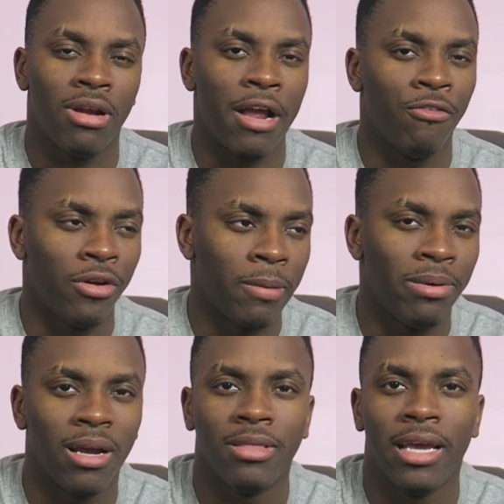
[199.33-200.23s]
I really
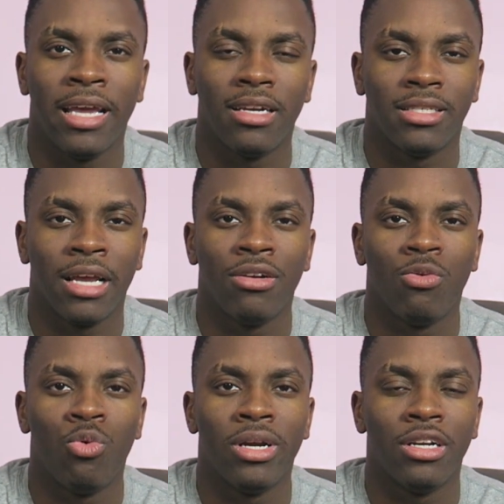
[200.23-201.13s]
pick up the
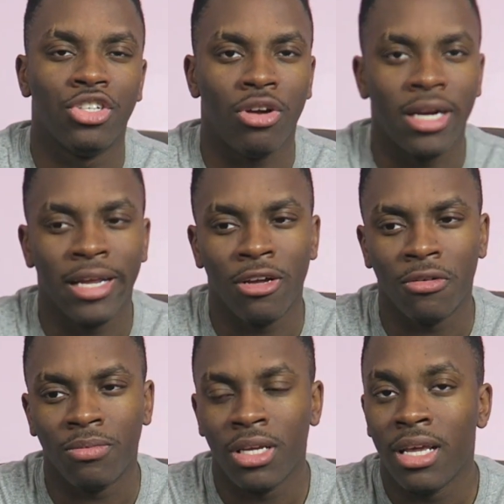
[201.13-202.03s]
sandalwood and dry
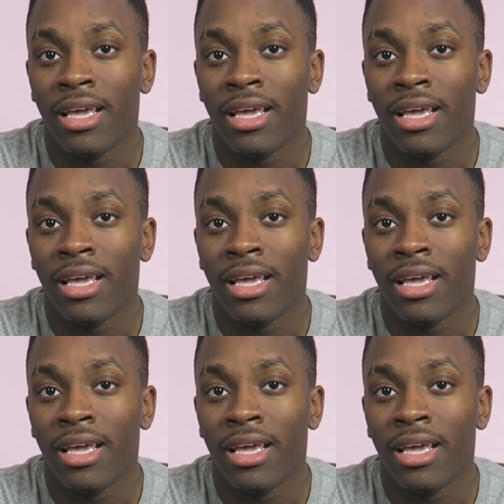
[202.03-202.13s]
down